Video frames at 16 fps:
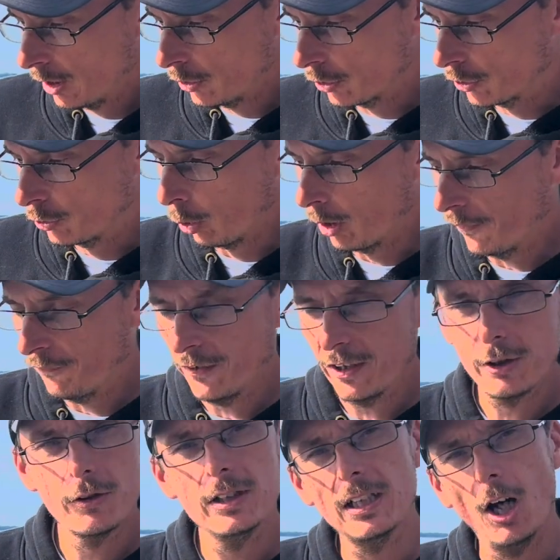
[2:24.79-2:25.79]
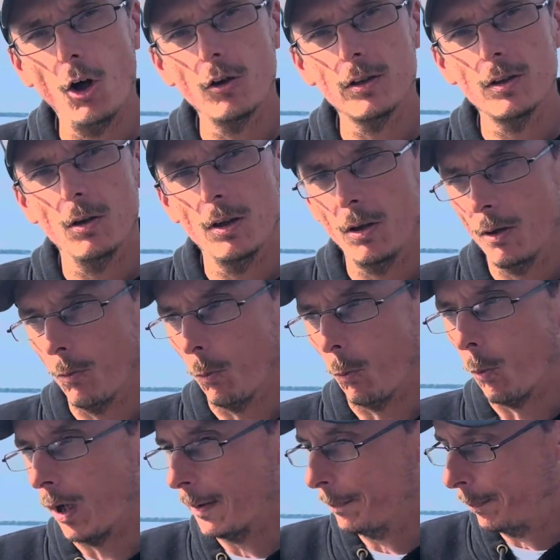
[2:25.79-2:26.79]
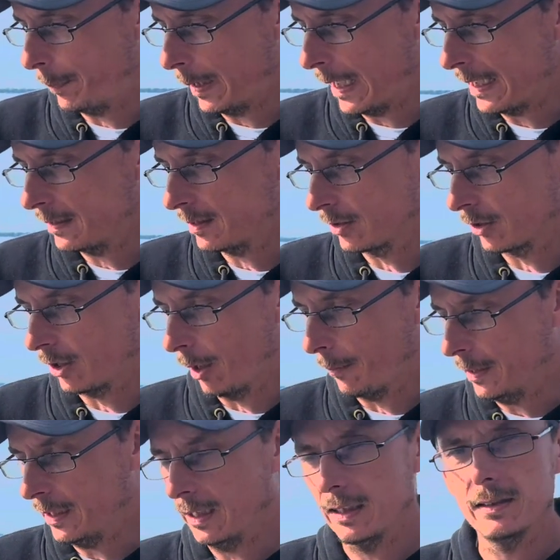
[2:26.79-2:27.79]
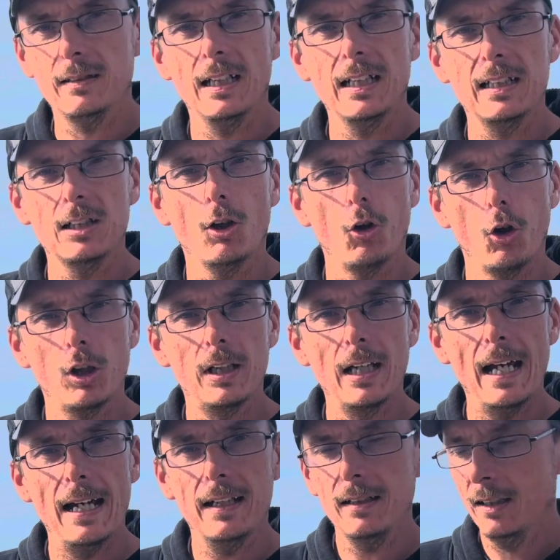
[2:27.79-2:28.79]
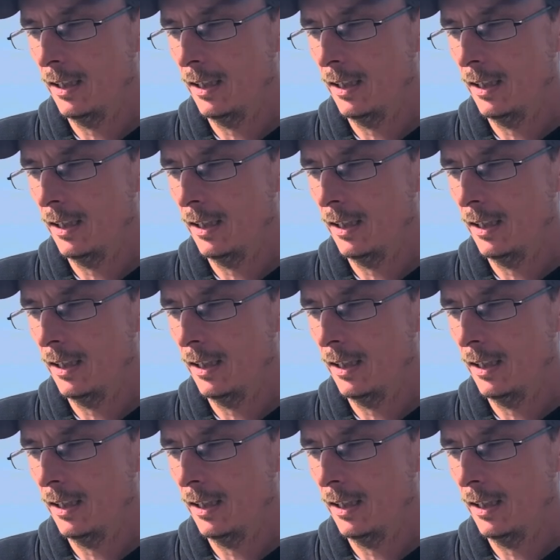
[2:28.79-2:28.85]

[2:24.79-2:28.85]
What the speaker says: You're sort of figuring out what baits they're coming in and taking a look at.